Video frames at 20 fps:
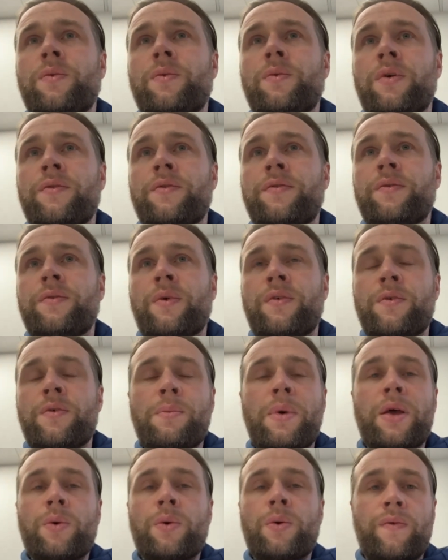a
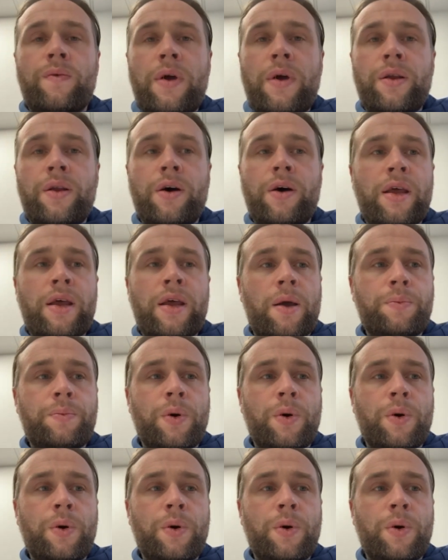medal around our neck.